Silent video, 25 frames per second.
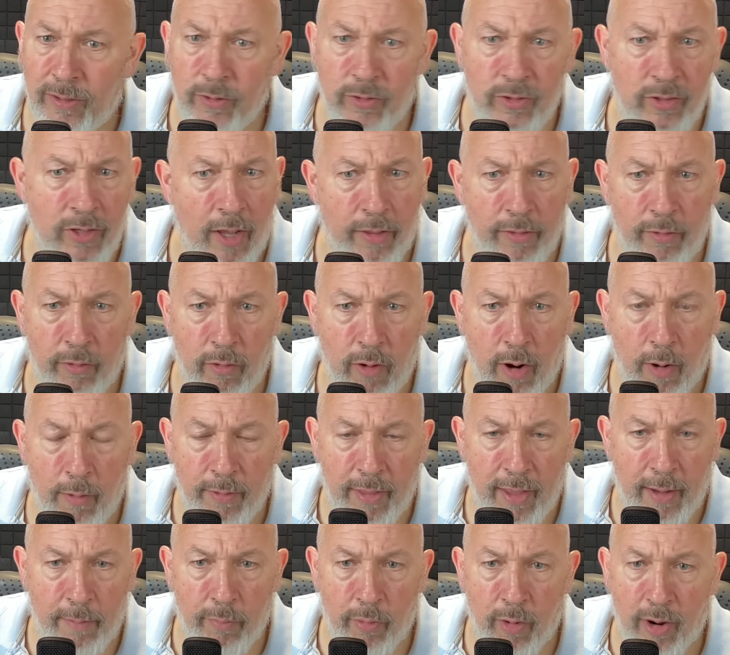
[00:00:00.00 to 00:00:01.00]
there's nothing wrong
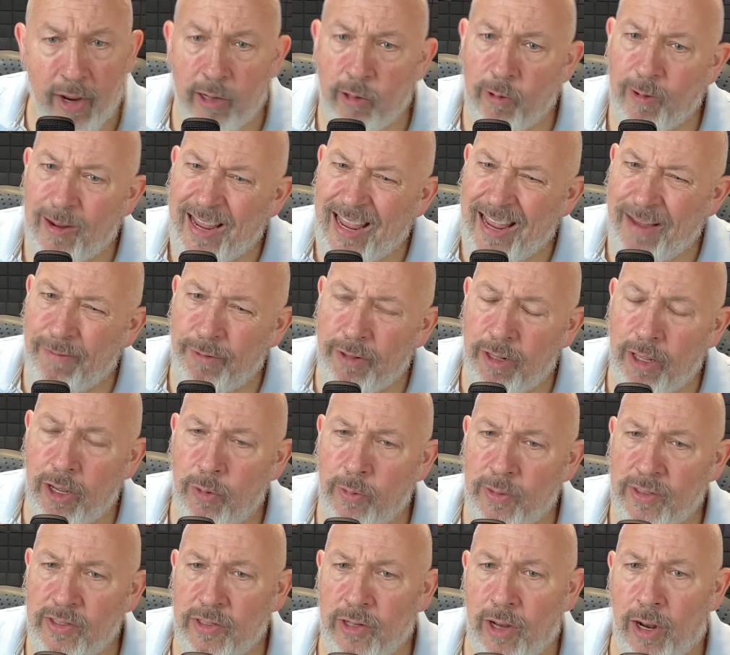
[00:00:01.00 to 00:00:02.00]
with that breaker, even
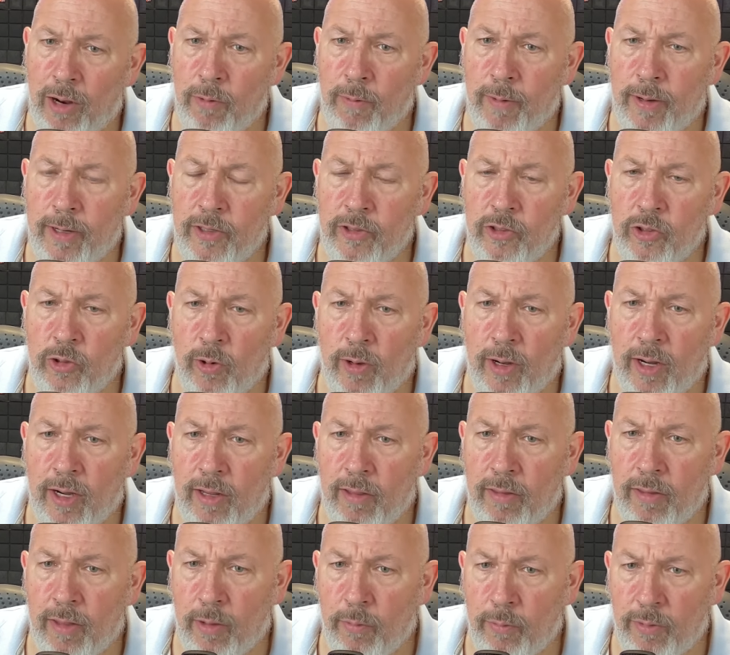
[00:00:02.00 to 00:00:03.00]
though it's not registering
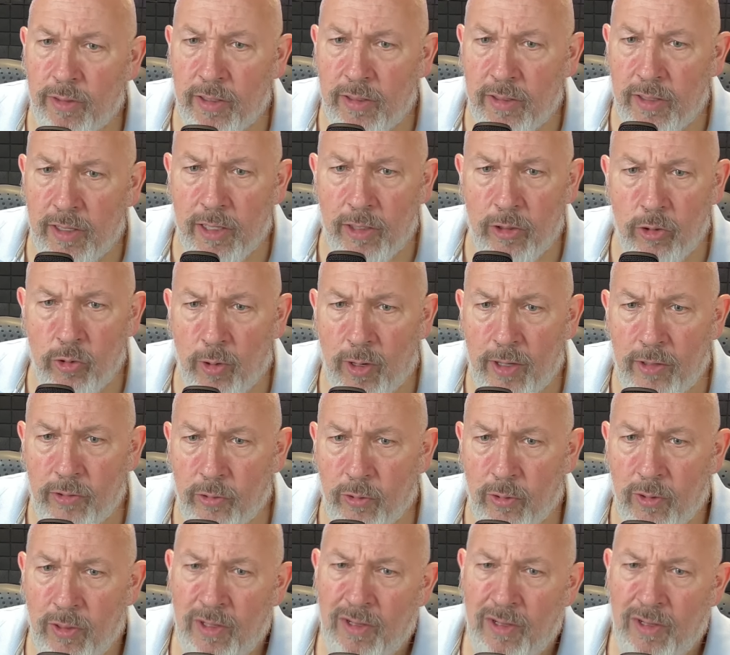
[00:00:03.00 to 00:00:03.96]
anything with the tick tracer.